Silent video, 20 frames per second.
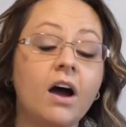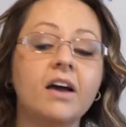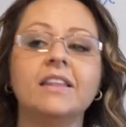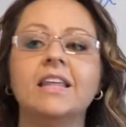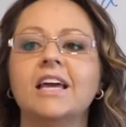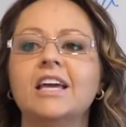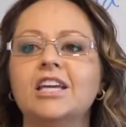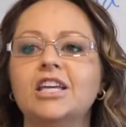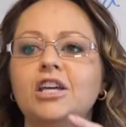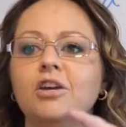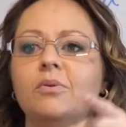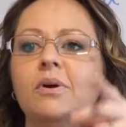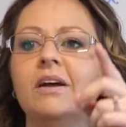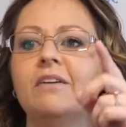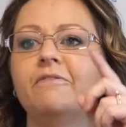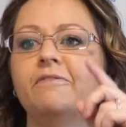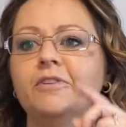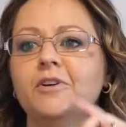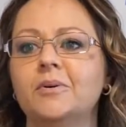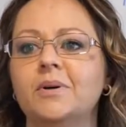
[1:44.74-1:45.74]
thank you,
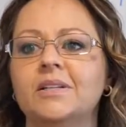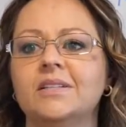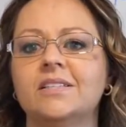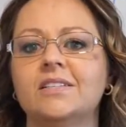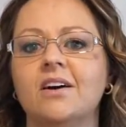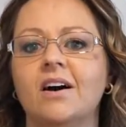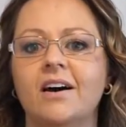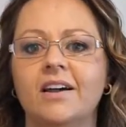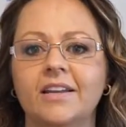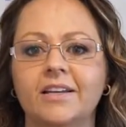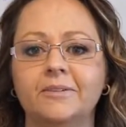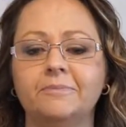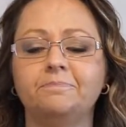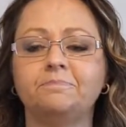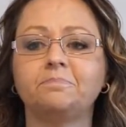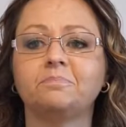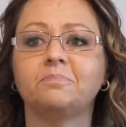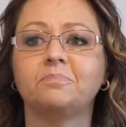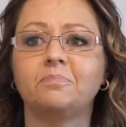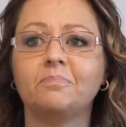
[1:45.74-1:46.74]
influence, Connie.
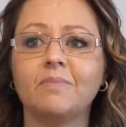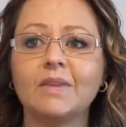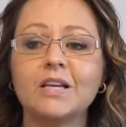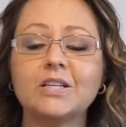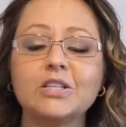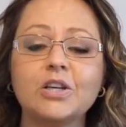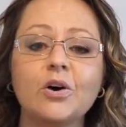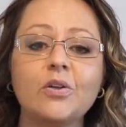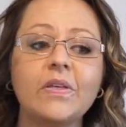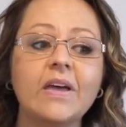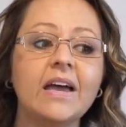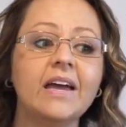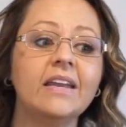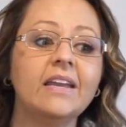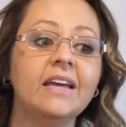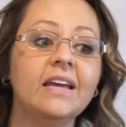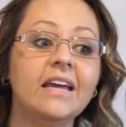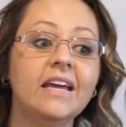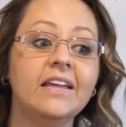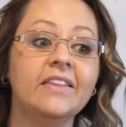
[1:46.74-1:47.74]
So
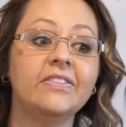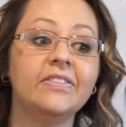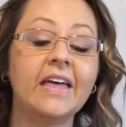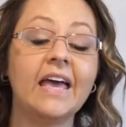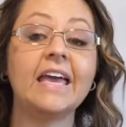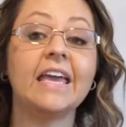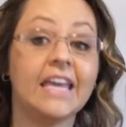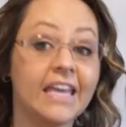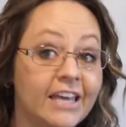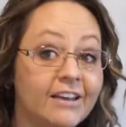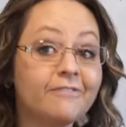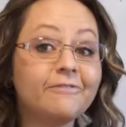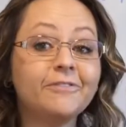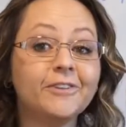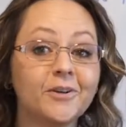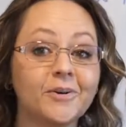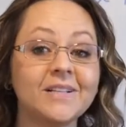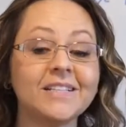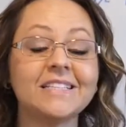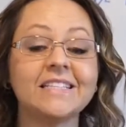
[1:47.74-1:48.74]
then they
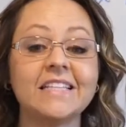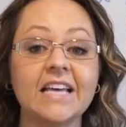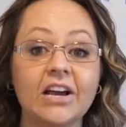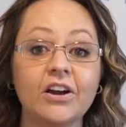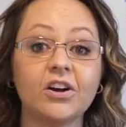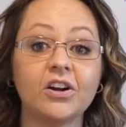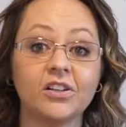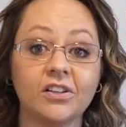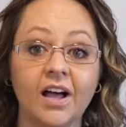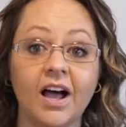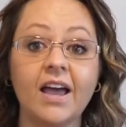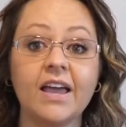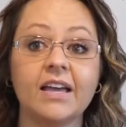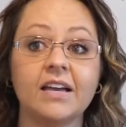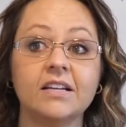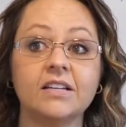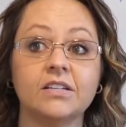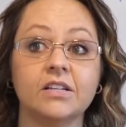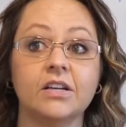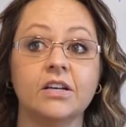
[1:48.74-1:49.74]
influence their
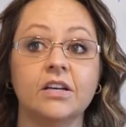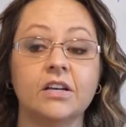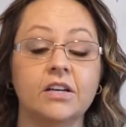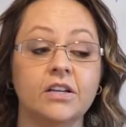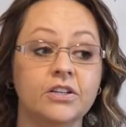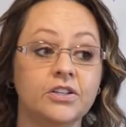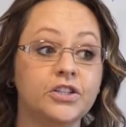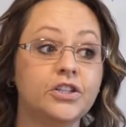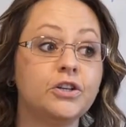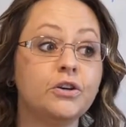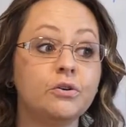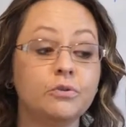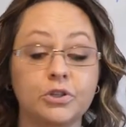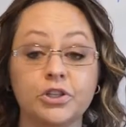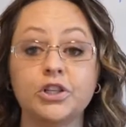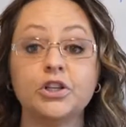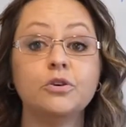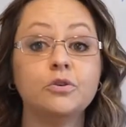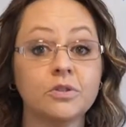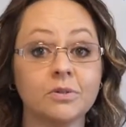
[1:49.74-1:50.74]
client to
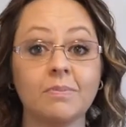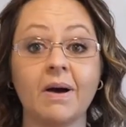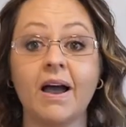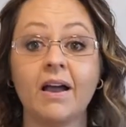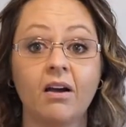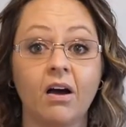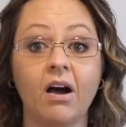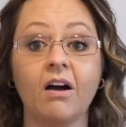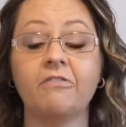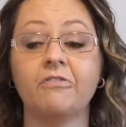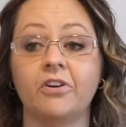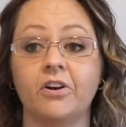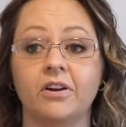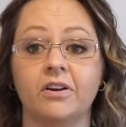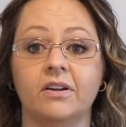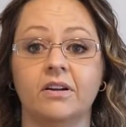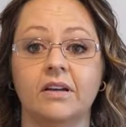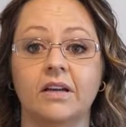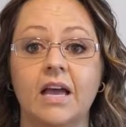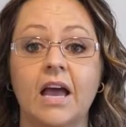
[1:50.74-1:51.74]
choose my
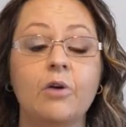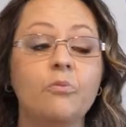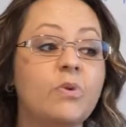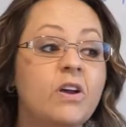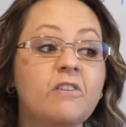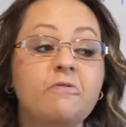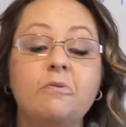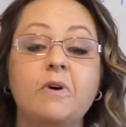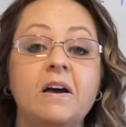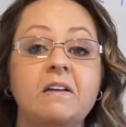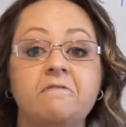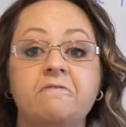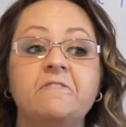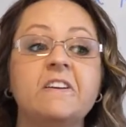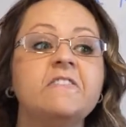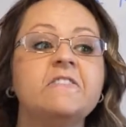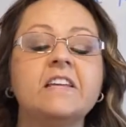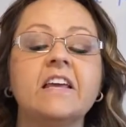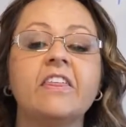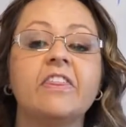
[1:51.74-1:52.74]
offer. And we've won
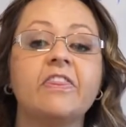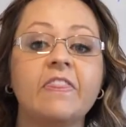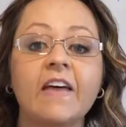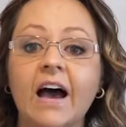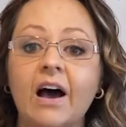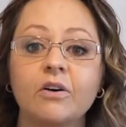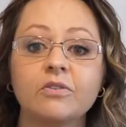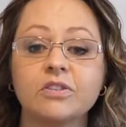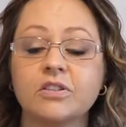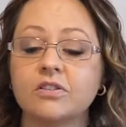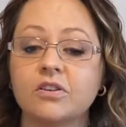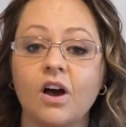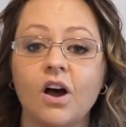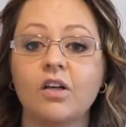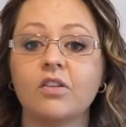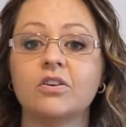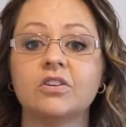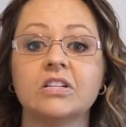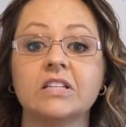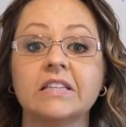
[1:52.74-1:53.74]

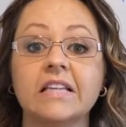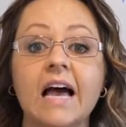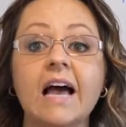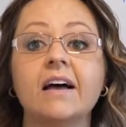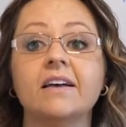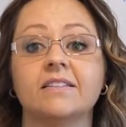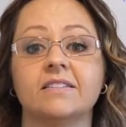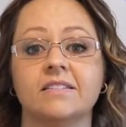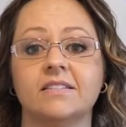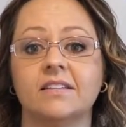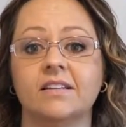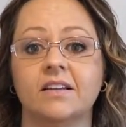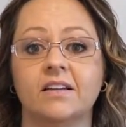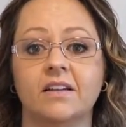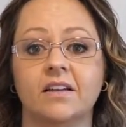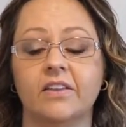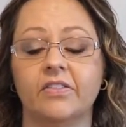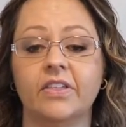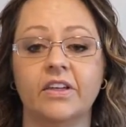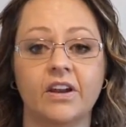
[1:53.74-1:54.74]
$50,000 less
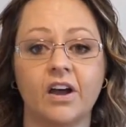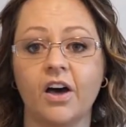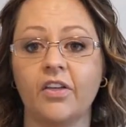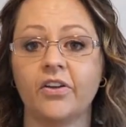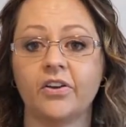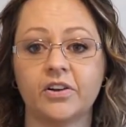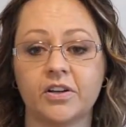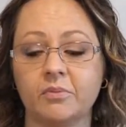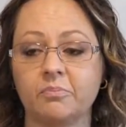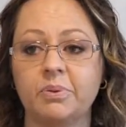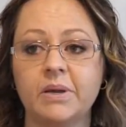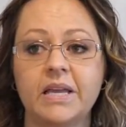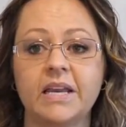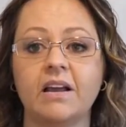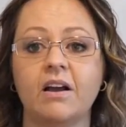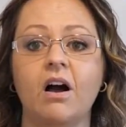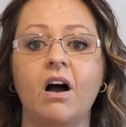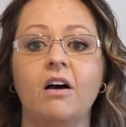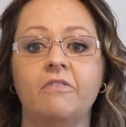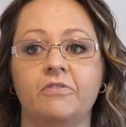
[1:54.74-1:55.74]
than other
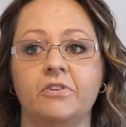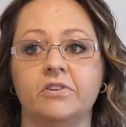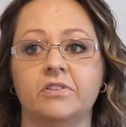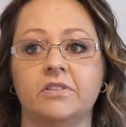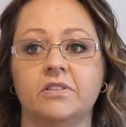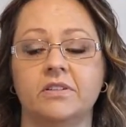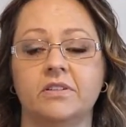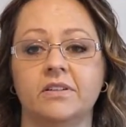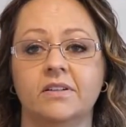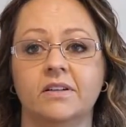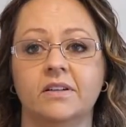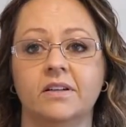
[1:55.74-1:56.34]
competing offers.